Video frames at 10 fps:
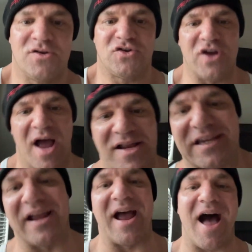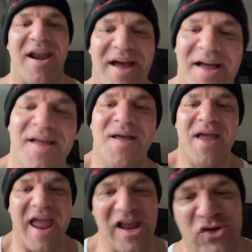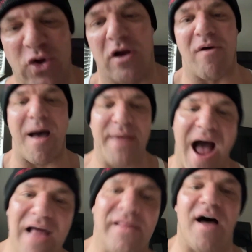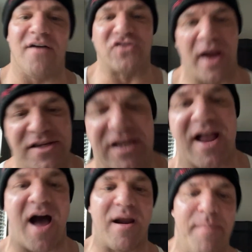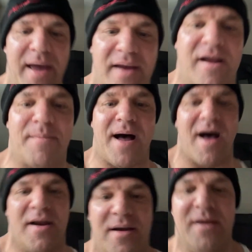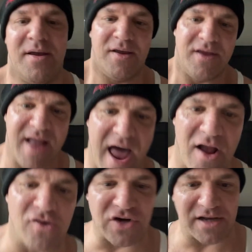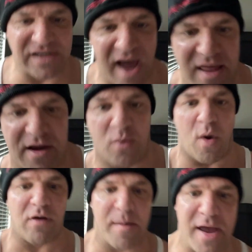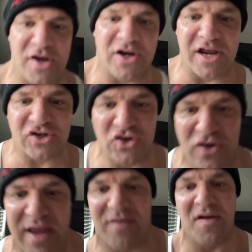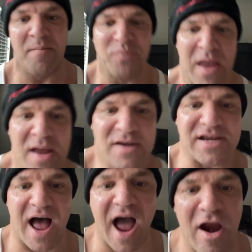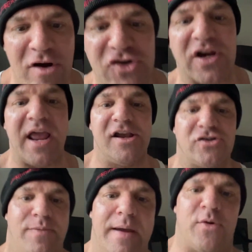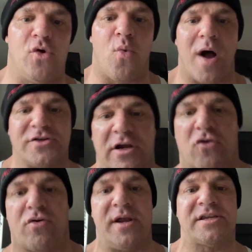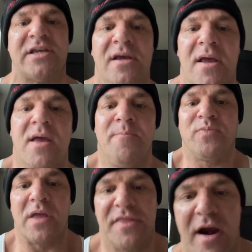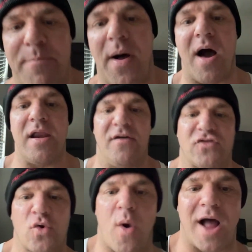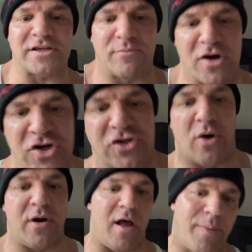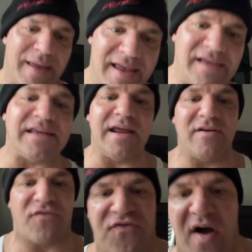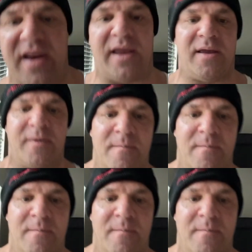John Cicada, Angel Arabi. I love John Cicada, man. Come on. You got to go John Cicada there. What recommendations you'll give to Irish and Asian people who want to increase their butt if squats and bridges don't help? Isn't it funny